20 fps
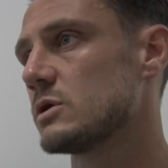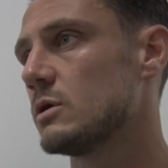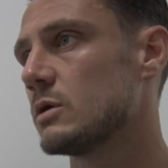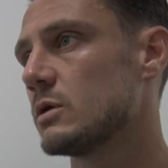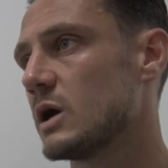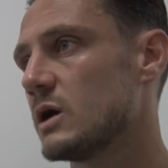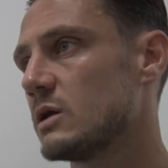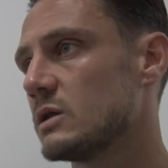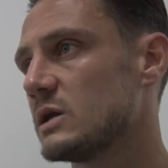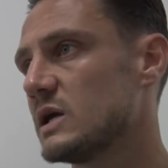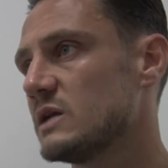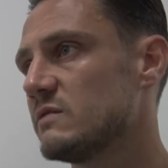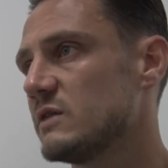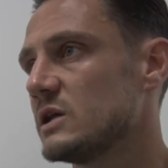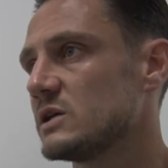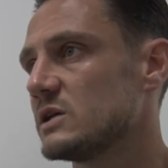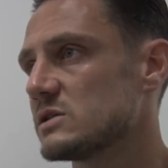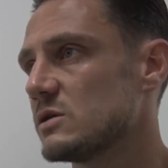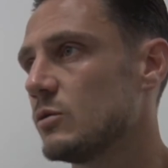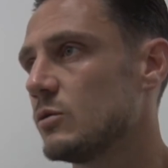to go get on the end of
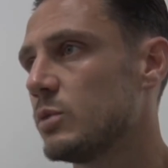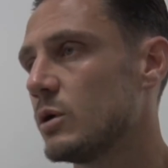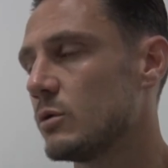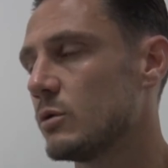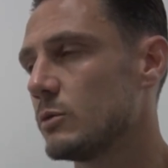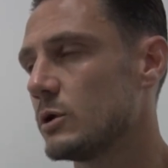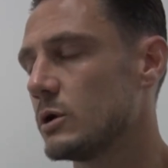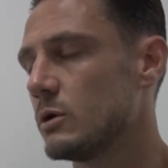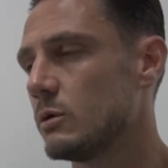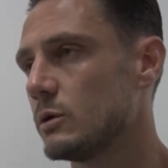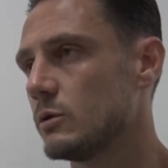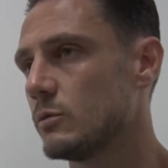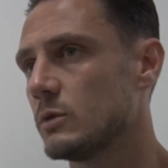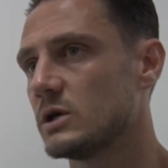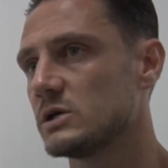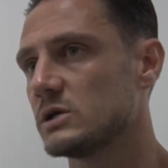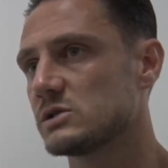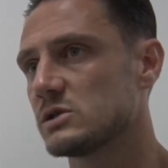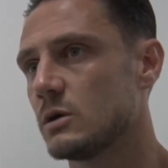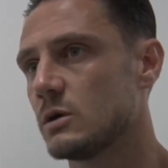it. That's the whole point of me going up
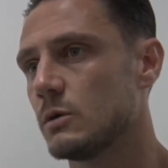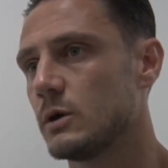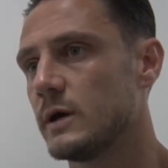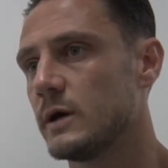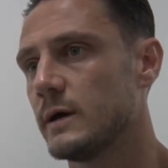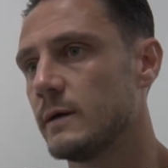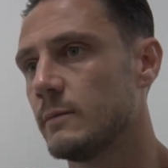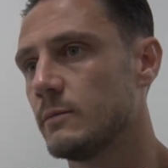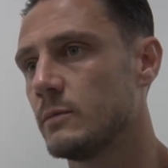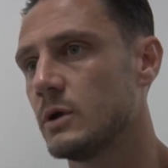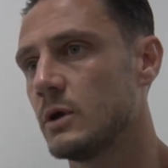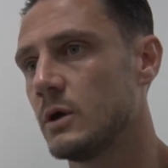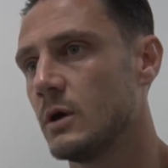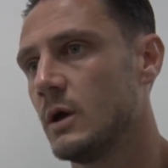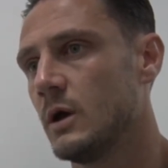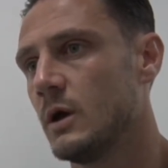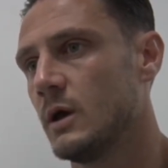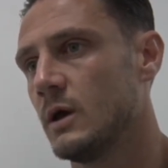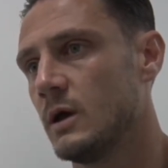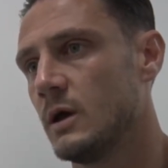there. So
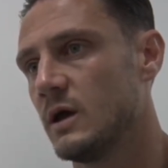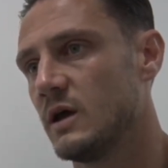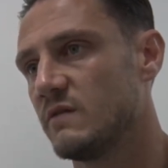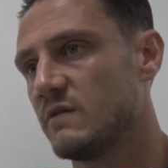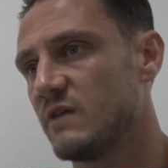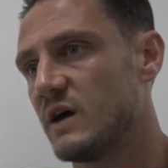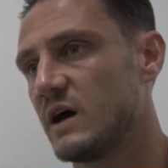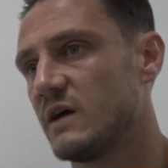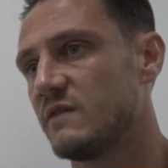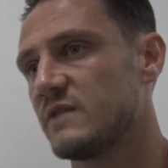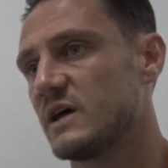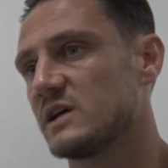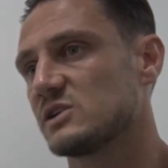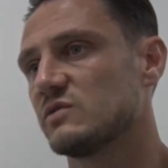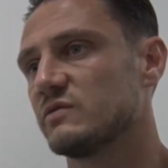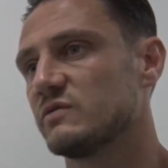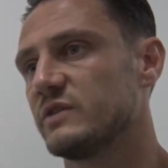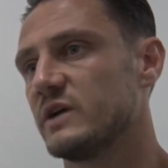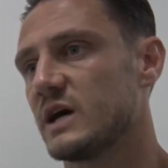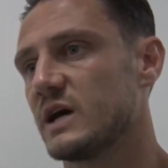if
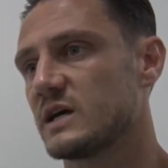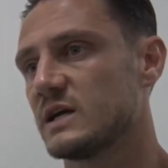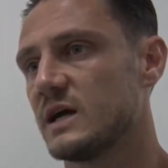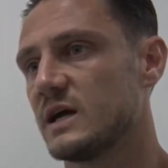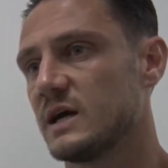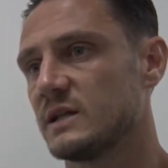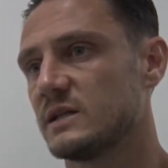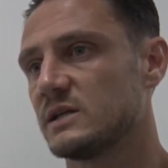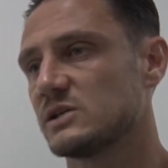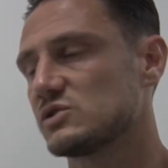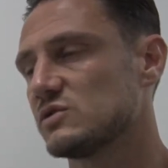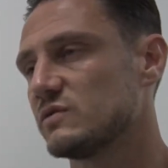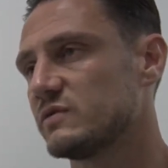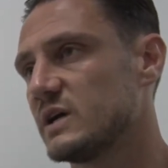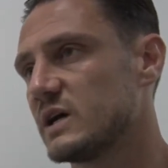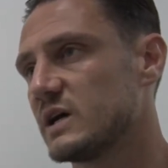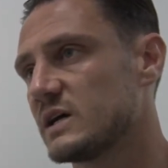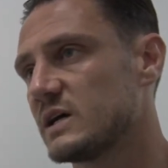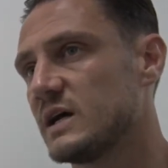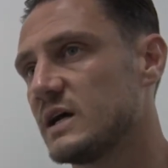that's something I can add, that's
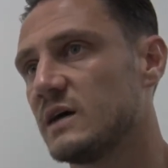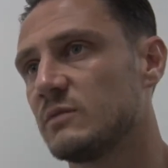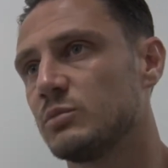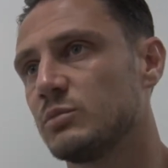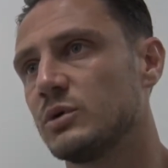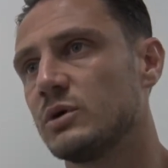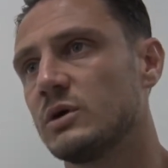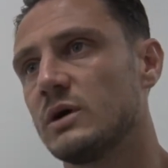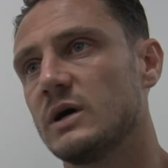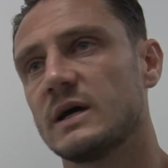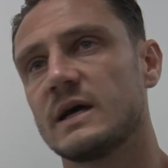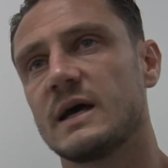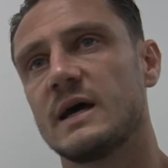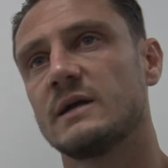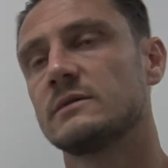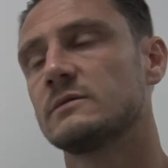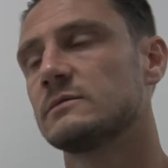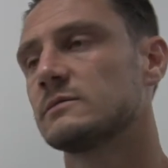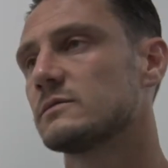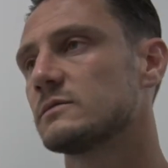something I can add. But
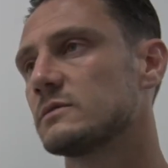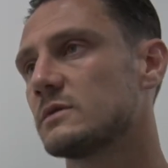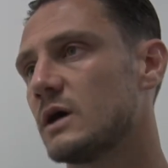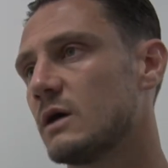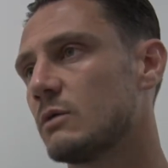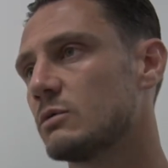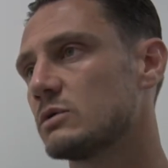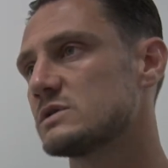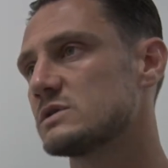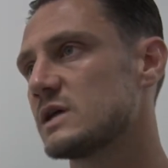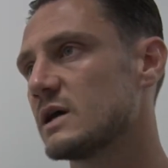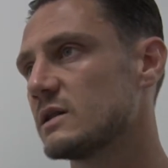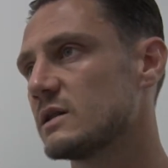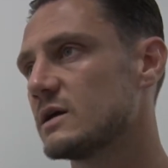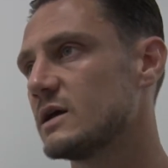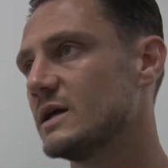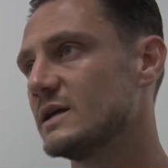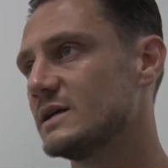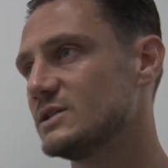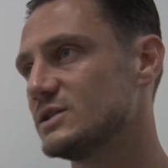again, I would take
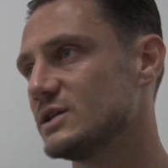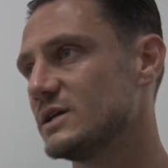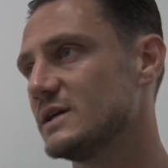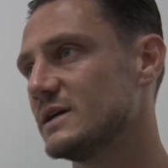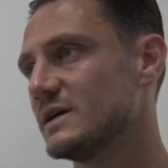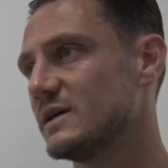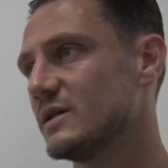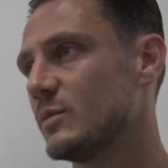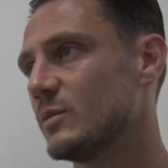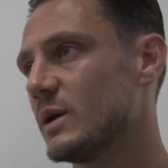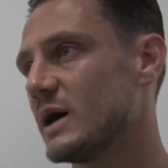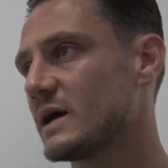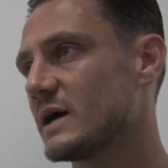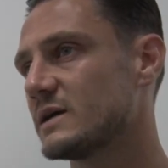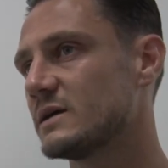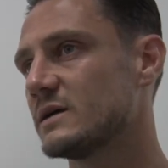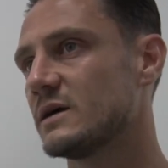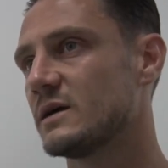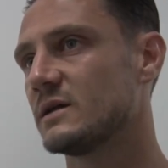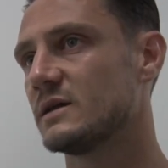the clean sheet at the
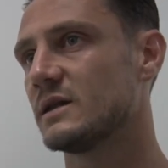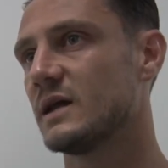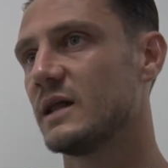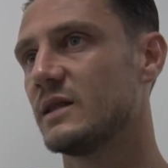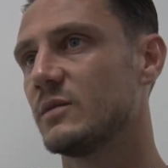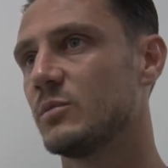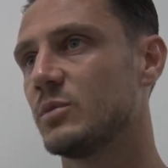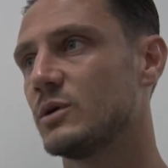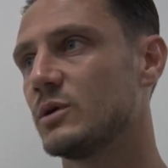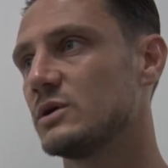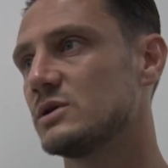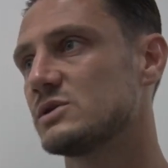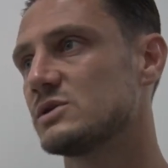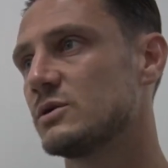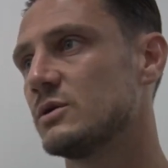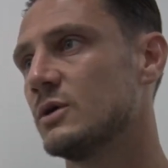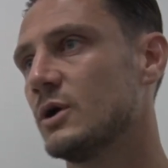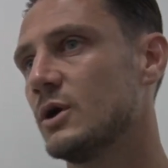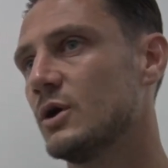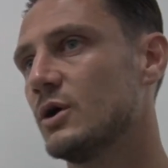back and let the boys
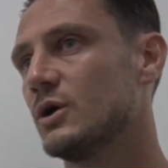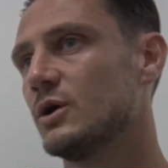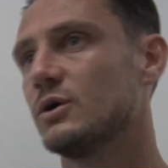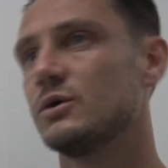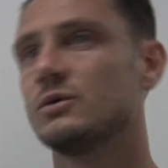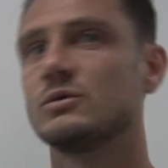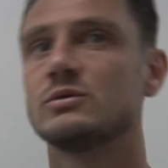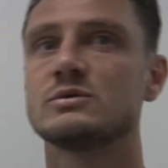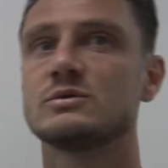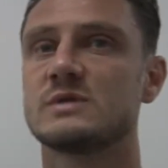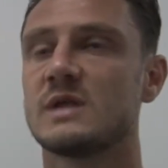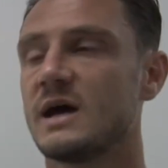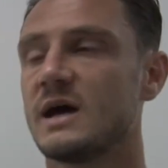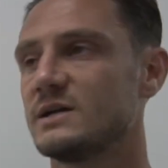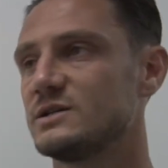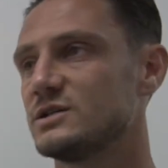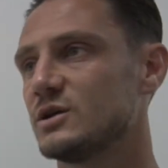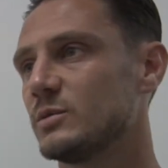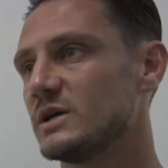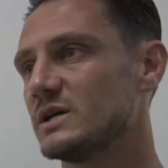whose
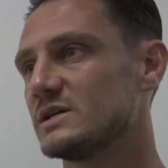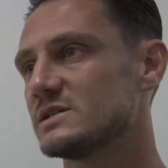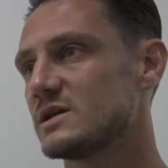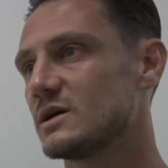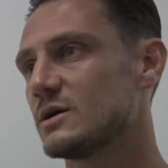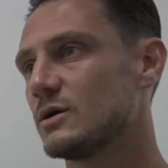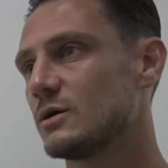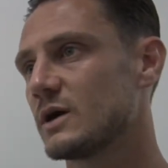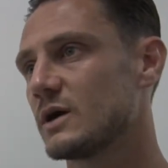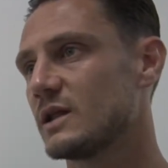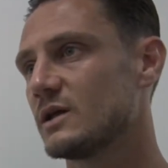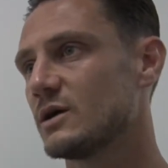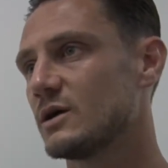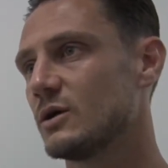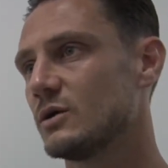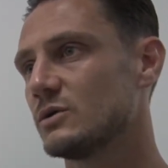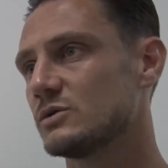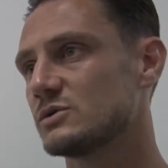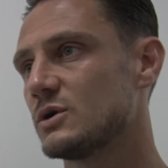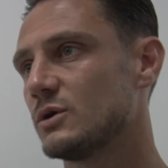their job it is to go get the
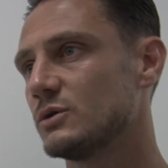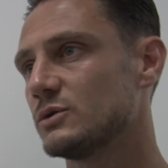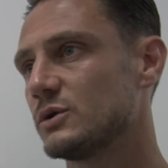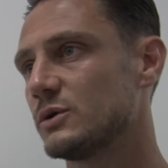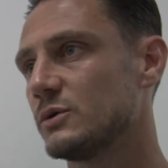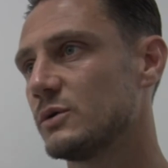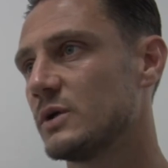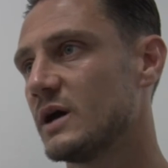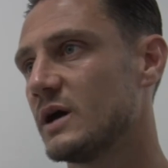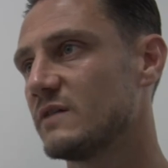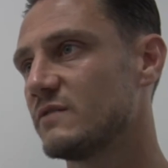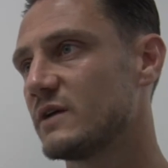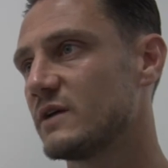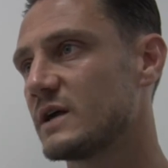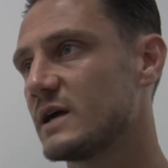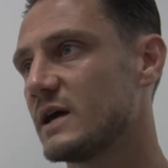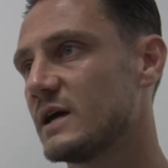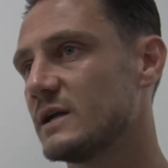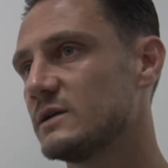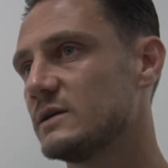goals, go do that if I
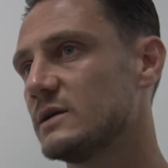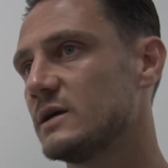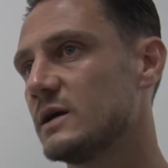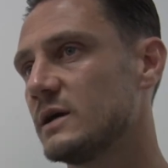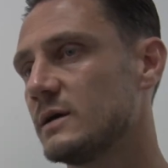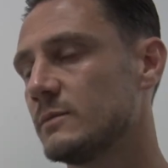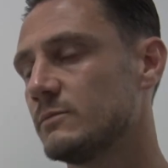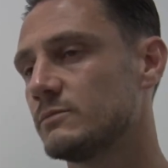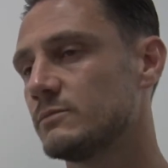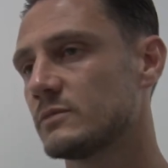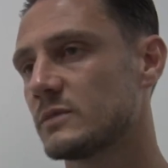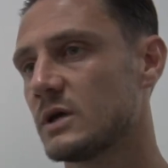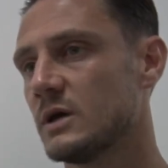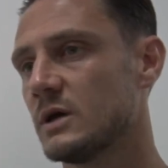can. And